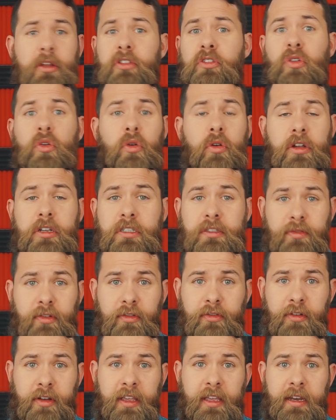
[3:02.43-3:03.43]
notorious for
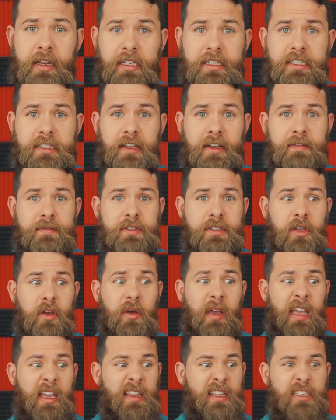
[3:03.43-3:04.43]
forgetting stuff,
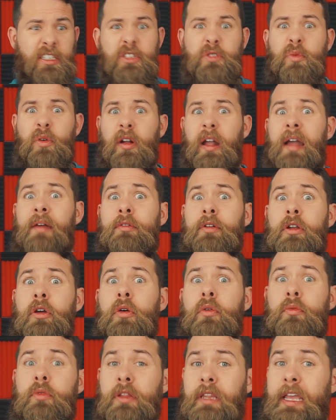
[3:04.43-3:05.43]
so this is where
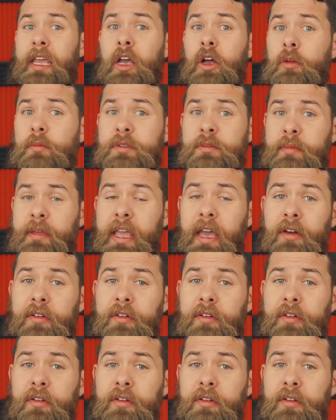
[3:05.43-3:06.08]
Evernote really helps me